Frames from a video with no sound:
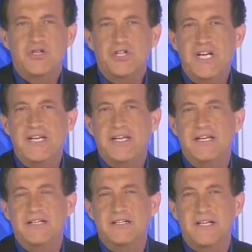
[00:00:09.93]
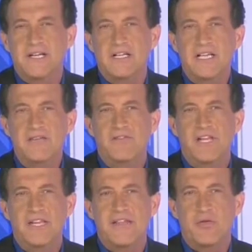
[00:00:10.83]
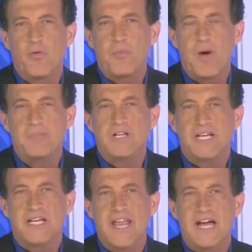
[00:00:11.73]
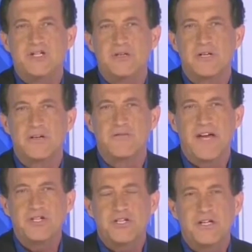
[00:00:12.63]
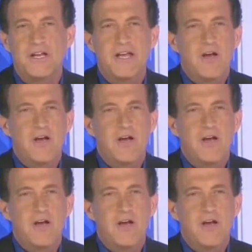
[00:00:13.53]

She is in Cleveland at the Republican National Convention.